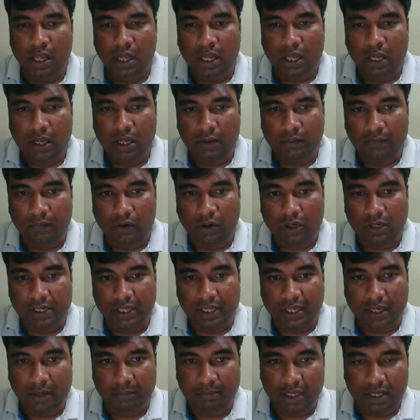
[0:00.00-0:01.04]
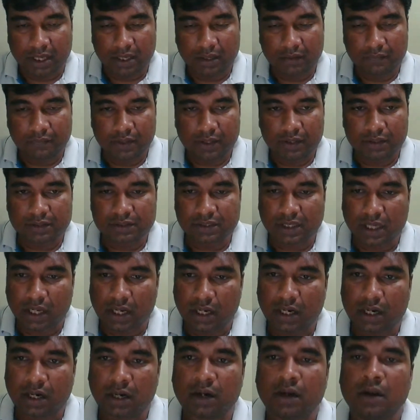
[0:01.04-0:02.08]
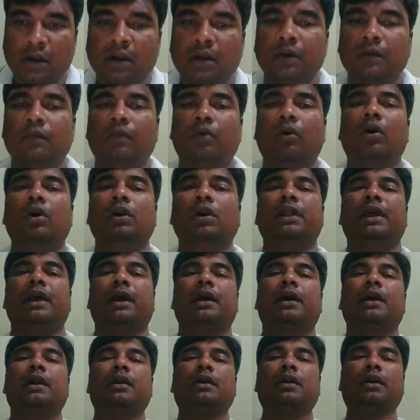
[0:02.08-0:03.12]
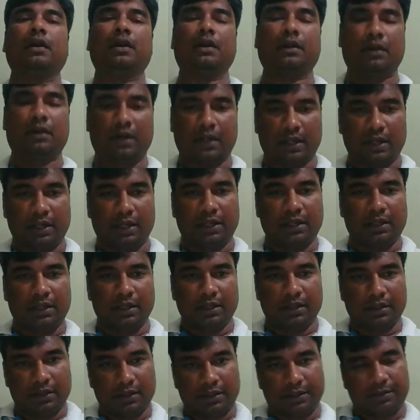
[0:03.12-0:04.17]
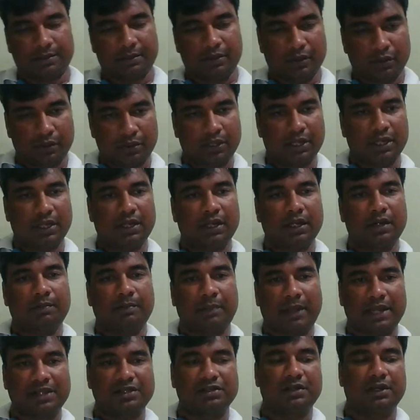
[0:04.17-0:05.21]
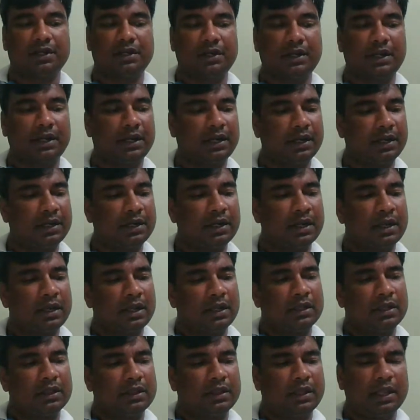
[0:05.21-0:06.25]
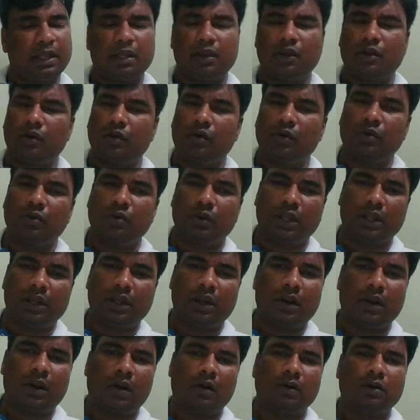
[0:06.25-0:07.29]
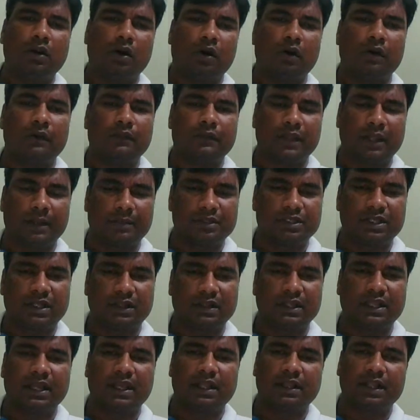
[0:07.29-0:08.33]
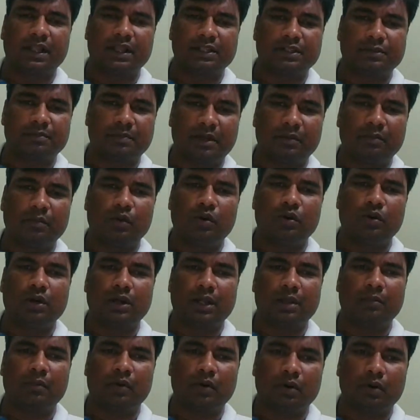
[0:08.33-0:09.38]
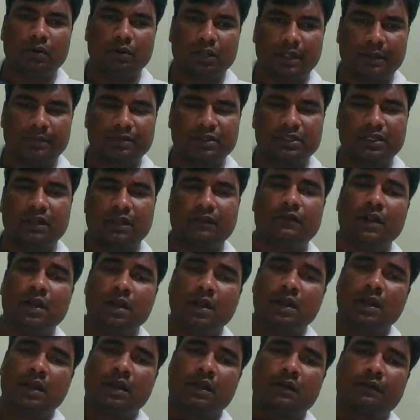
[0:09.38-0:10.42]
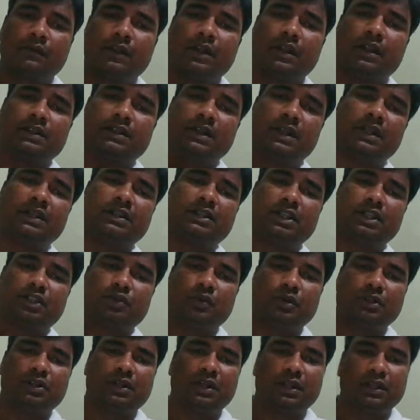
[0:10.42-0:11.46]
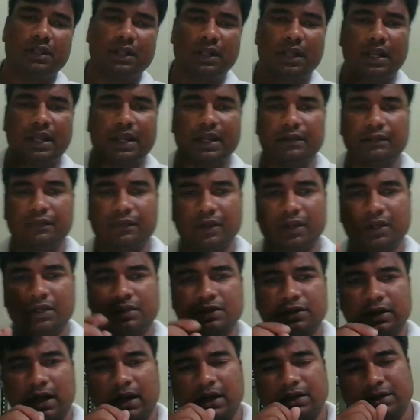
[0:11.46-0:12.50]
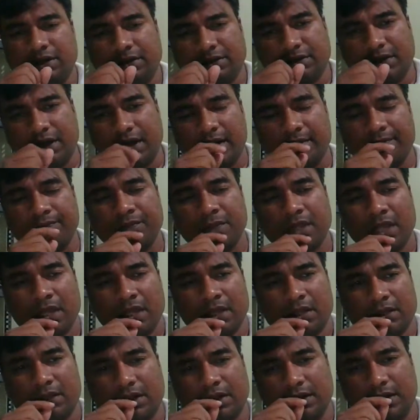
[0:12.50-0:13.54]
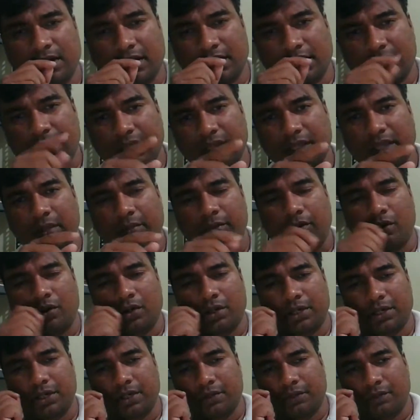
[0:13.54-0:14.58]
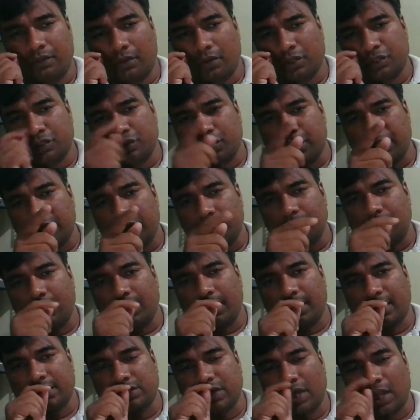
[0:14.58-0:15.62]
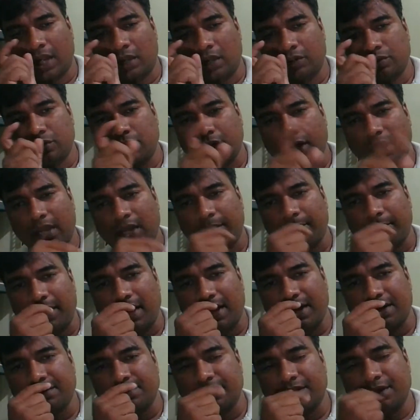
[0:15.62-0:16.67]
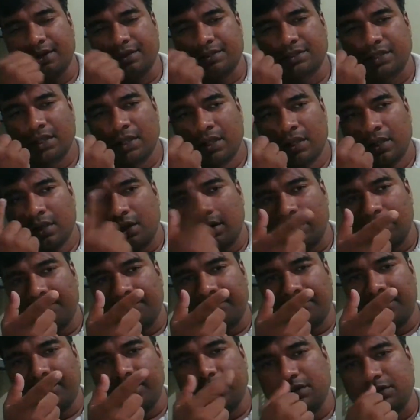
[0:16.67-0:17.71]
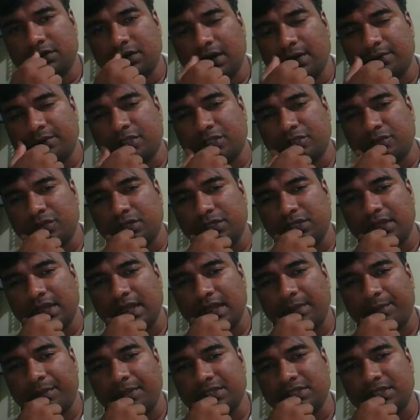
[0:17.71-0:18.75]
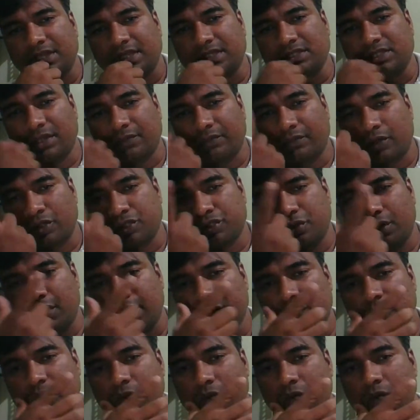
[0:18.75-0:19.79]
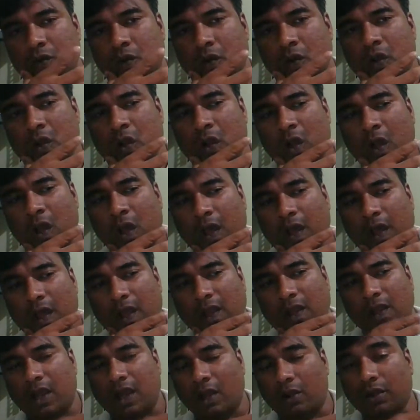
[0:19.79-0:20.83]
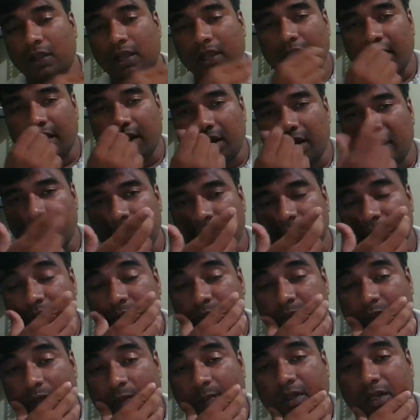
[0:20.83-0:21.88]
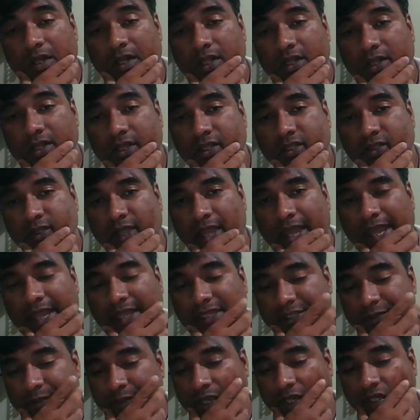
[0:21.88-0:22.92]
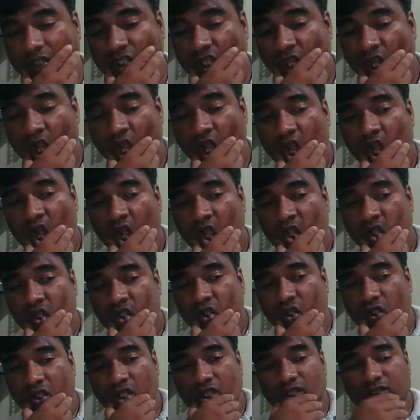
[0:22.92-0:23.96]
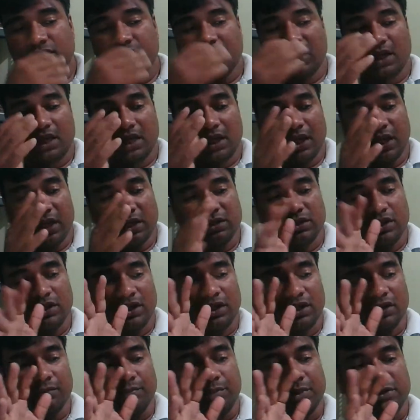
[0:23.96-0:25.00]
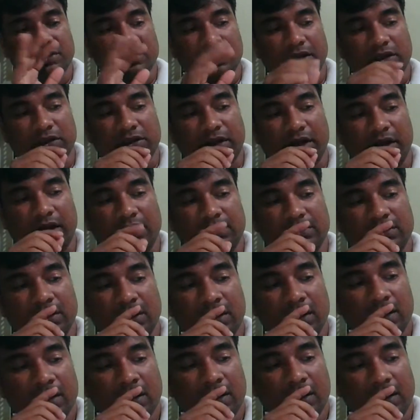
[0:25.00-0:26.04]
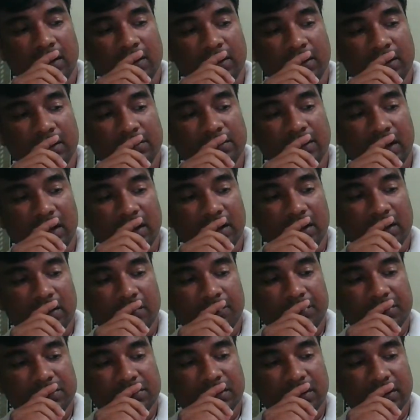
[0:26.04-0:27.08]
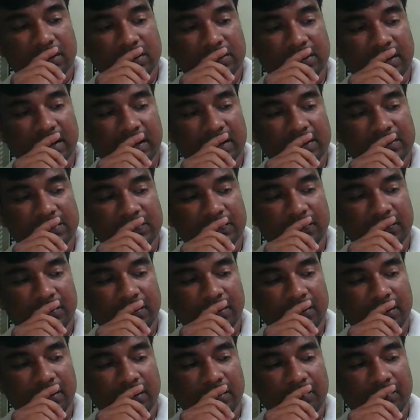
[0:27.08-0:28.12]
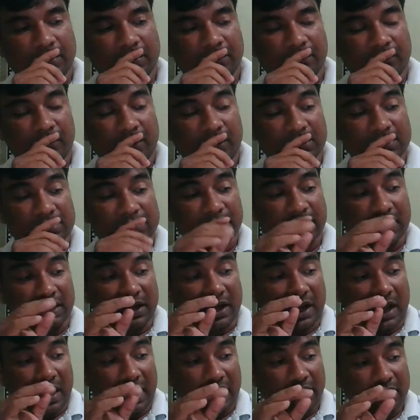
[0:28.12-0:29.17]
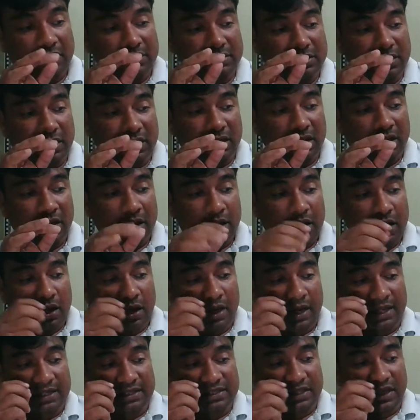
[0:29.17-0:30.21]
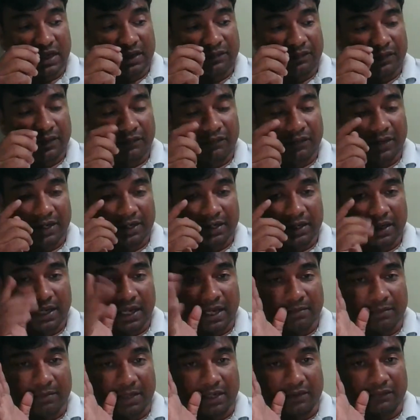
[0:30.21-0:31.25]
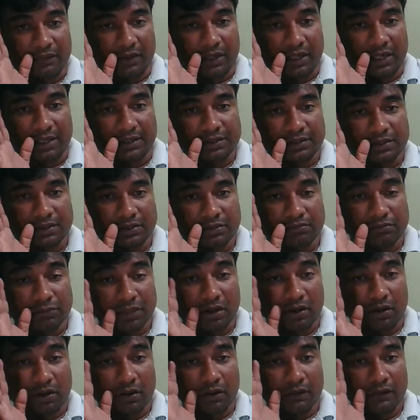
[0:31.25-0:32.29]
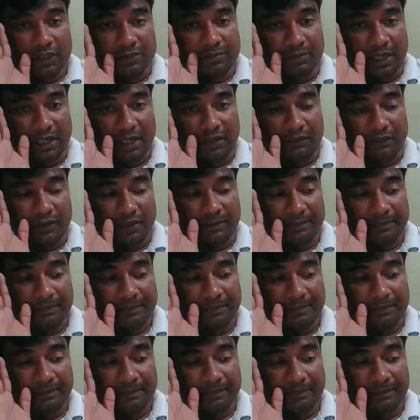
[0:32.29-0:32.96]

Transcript: what their behaviors are, what they are really good at, passionate at. They know in and out of themselves. They spend more time on themselves. If there is any situation in their life, it challenges them, then they'll think about it. What should I do next? How can I manage this? If the same situation happens next time, what should I do? And how can I help other people in this aspect? So this is interpersonal skills. In this interpersonal skills, my friends, their characters are like self-reflecting and mindfulness. They're always mindful,